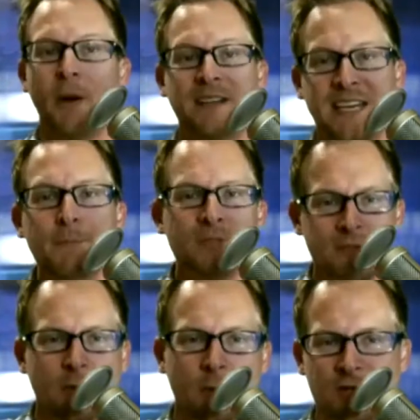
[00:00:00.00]
but keeping
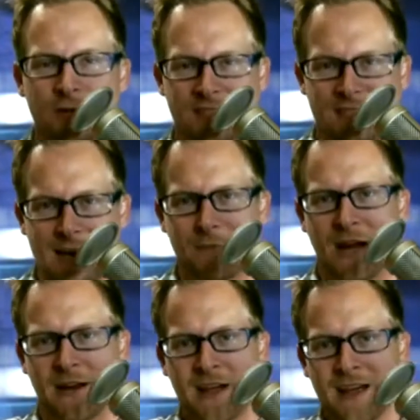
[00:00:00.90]
to the original
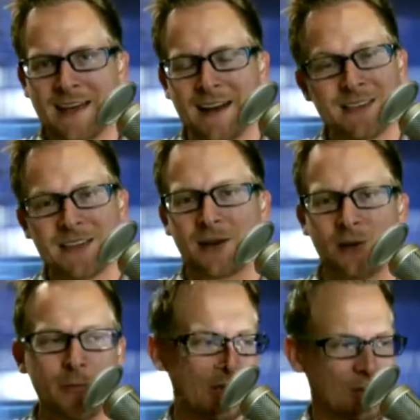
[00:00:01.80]
timeline. And I think that could
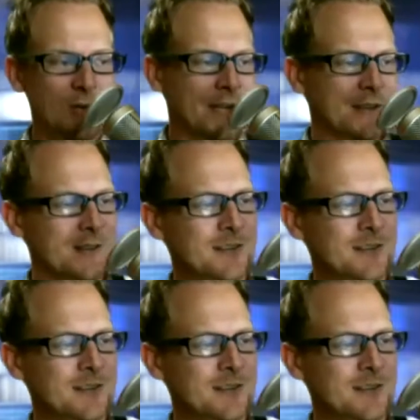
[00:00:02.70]
have been good.